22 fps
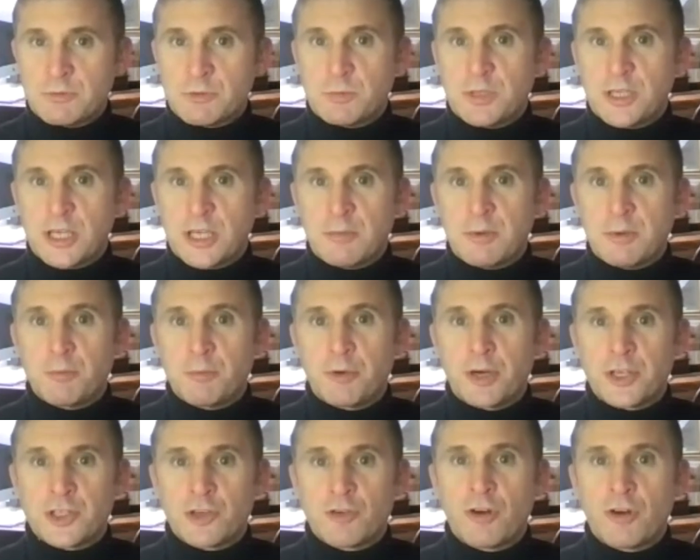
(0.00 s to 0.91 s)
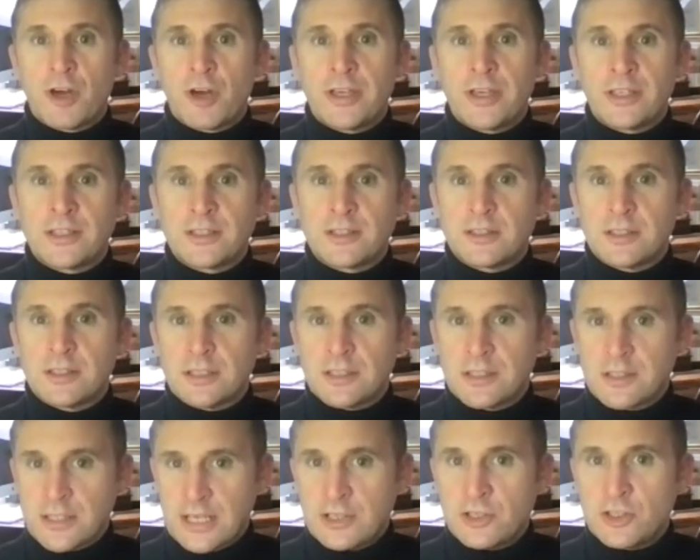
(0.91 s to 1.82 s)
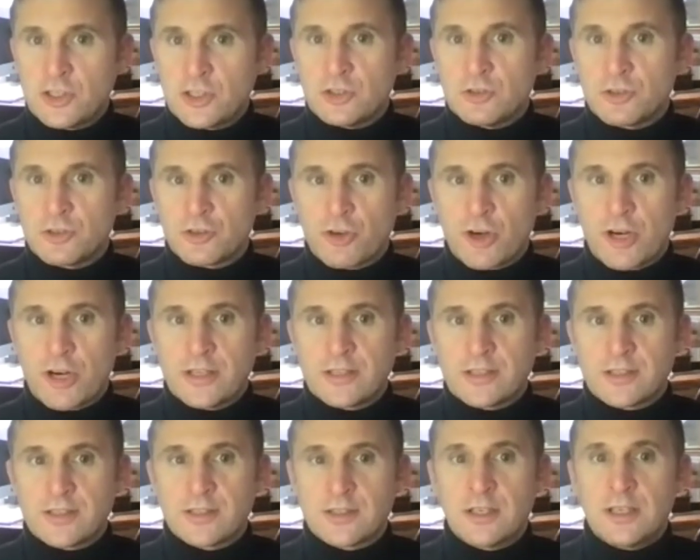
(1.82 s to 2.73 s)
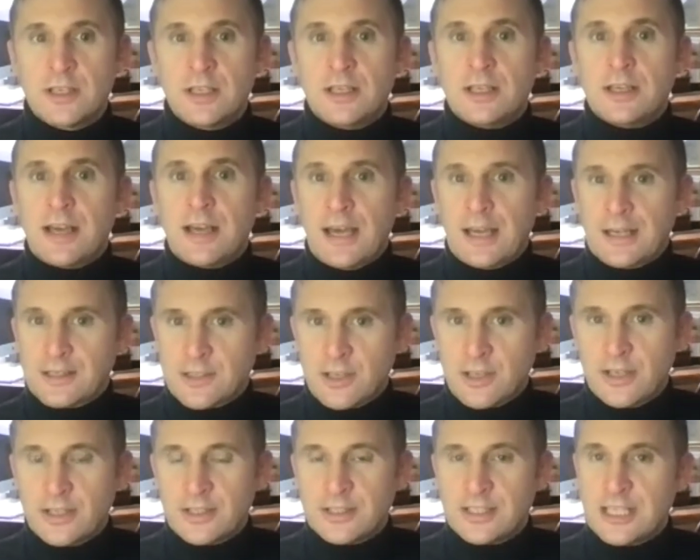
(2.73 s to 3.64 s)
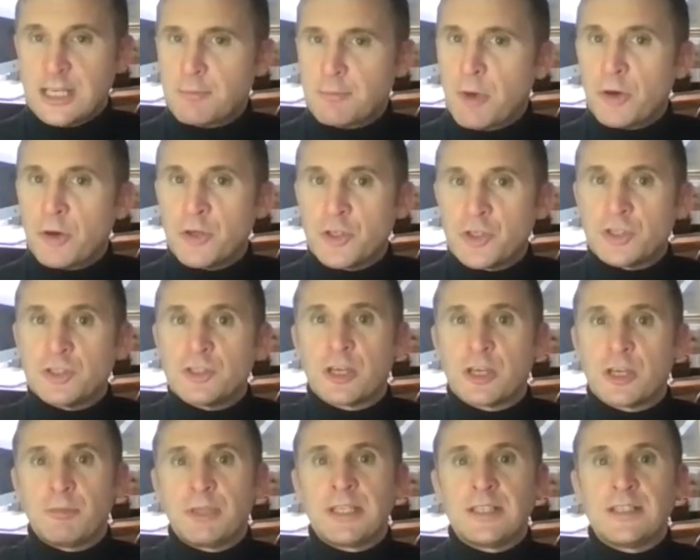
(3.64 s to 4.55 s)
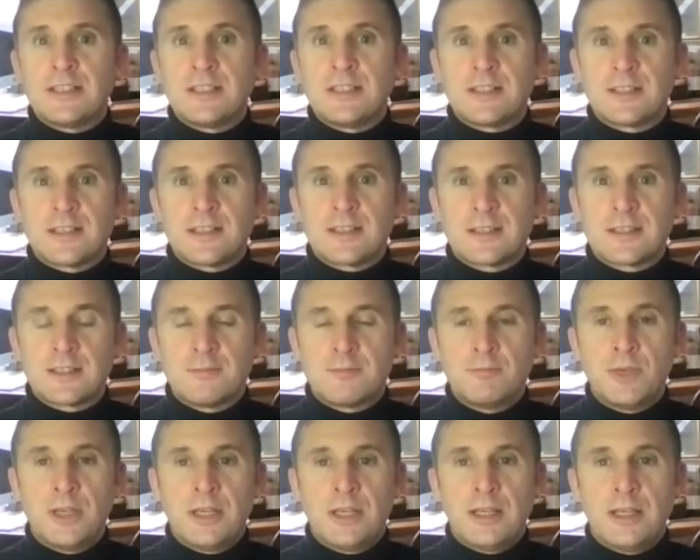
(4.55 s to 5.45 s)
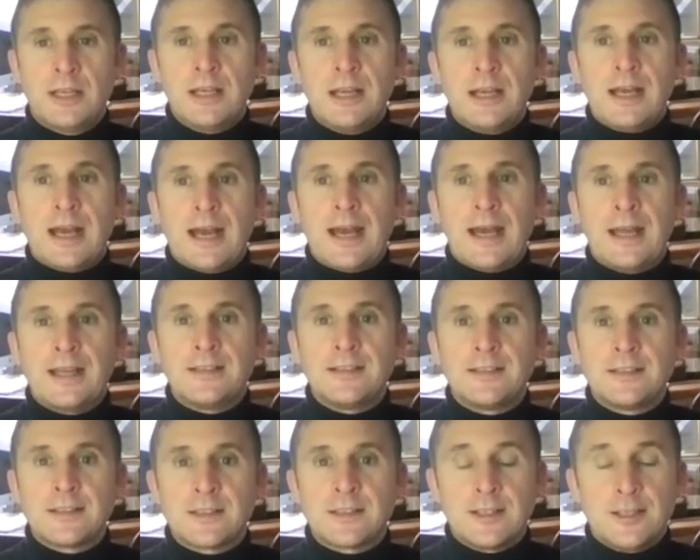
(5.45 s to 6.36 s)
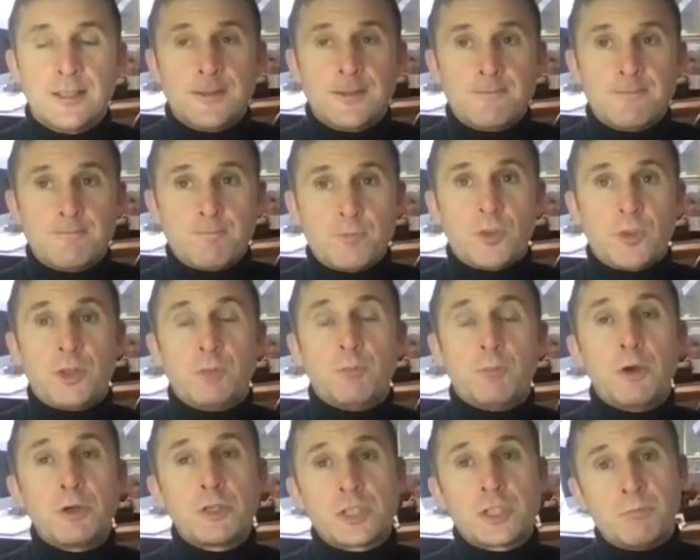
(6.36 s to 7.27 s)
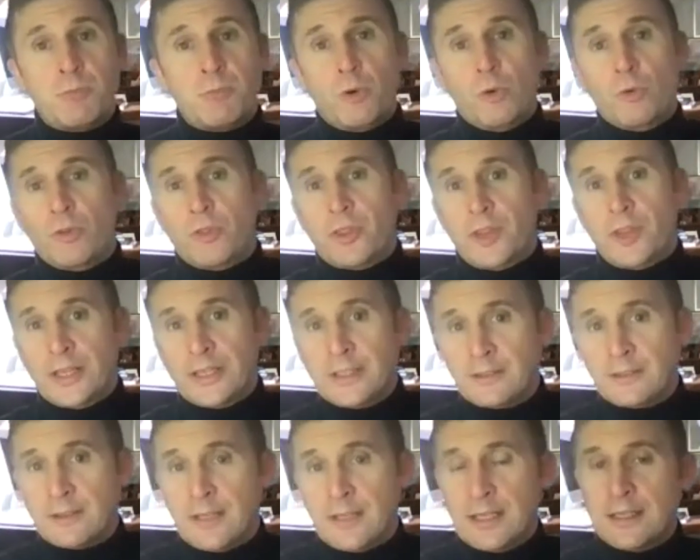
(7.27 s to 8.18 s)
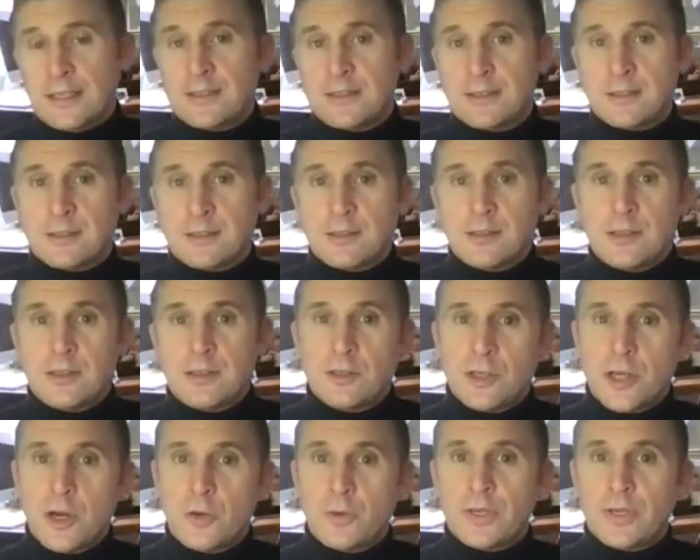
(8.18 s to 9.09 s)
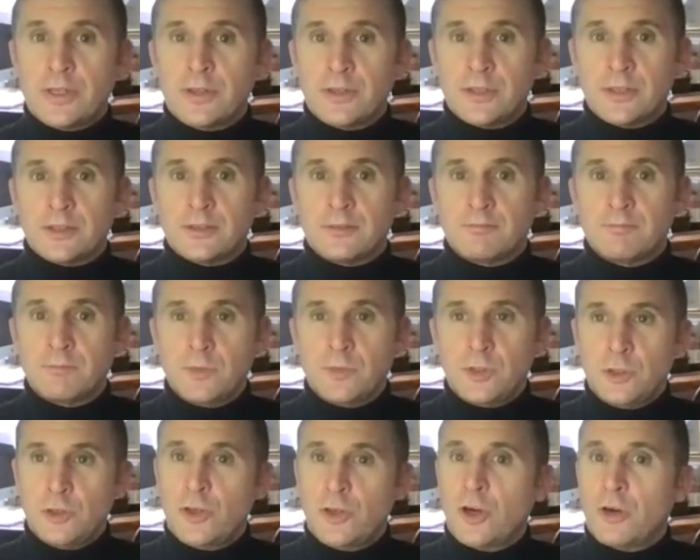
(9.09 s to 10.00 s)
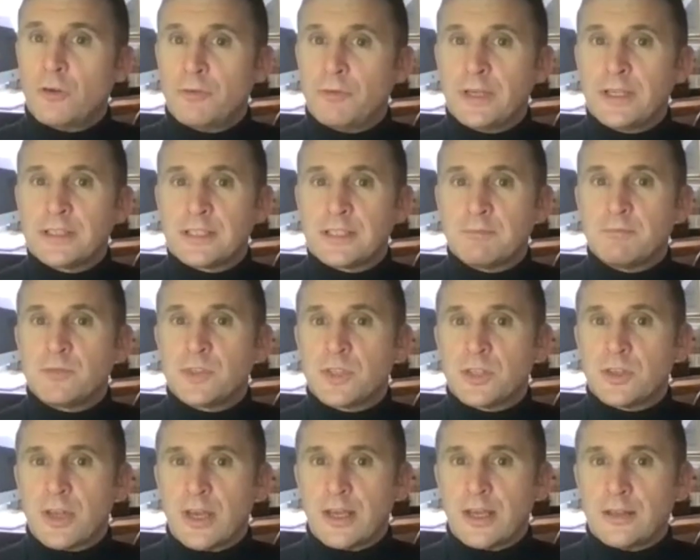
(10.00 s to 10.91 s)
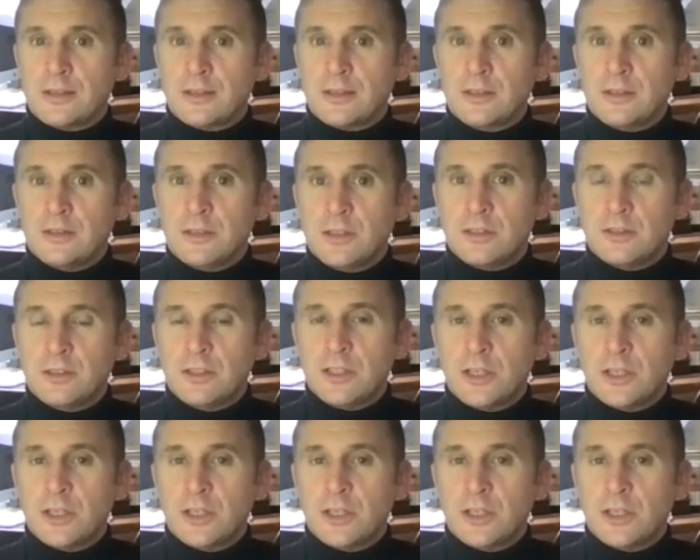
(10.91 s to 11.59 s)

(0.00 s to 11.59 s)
becoming pressurized. There's tension, stress, anxiety, emotion coming into your system, and the most important thing is knowing that you're not a victim to that. You're